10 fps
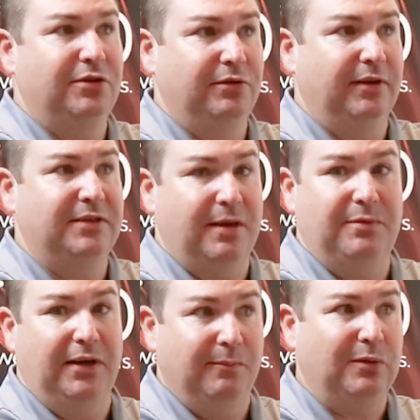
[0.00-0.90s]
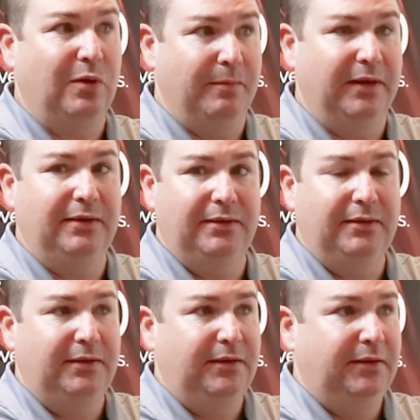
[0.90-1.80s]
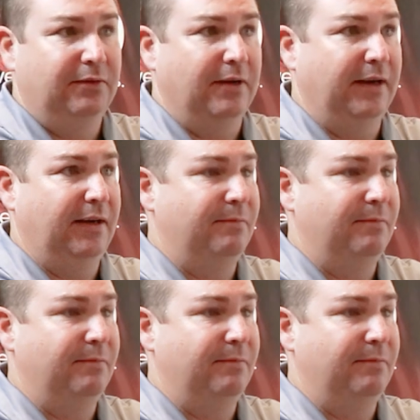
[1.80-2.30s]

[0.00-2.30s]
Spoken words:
to accepting employment, right?